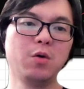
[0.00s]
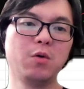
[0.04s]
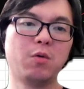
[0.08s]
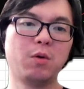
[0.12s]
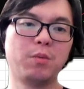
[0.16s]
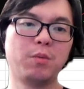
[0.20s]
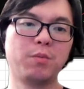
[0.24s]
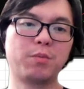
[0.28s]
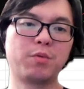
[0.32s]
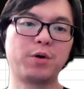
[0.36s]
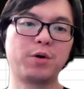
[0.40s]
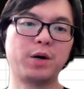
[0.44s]

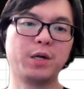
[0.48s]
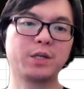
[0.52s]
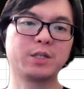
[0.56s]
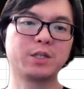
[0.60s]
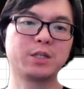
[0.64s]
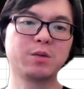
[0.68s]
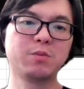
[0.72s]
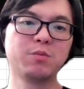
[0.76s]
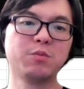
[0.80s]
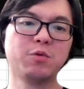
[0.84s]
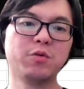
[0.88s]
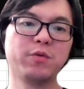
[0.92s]
when
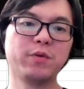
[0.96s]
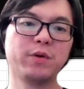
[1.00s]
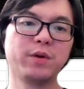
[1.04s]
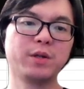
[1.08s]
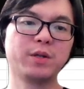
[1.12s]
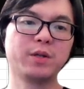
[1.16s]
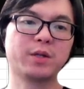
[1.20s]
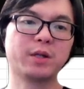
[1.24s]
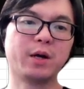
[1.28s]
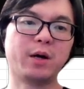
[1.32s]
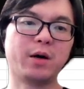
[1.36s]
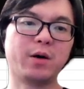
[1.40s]
pricing moving
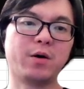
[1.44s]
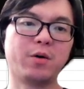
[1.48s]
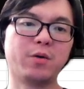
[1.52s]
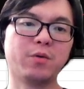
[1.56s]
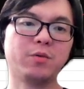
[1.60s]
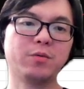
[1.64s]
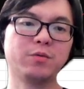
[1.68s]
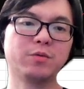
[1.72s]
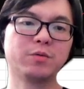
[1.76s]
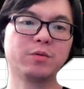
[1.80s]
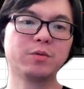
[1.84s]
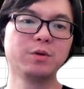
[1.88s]

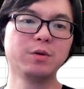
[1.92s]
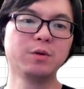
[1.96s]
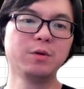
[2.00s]
down